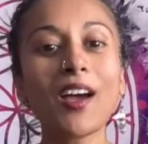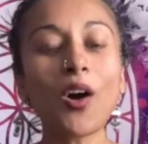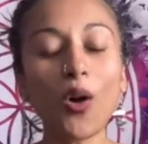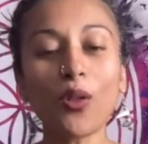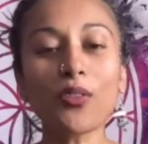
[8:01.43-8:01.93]

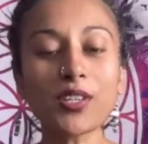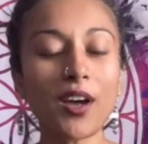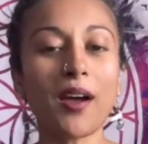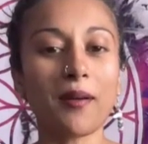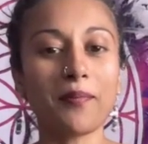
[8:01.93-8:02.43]
all the
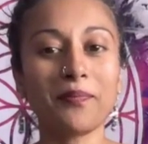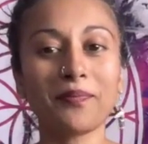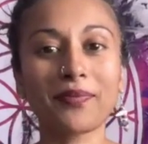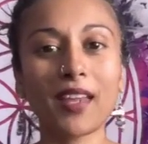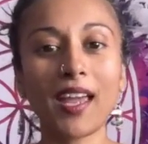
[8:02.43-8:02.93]
time.
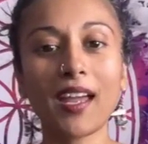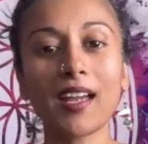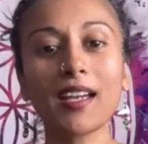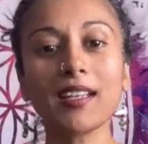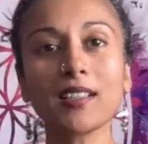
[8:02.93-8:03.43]

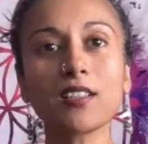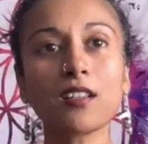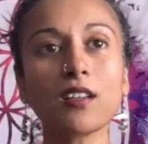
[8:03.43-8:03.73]
And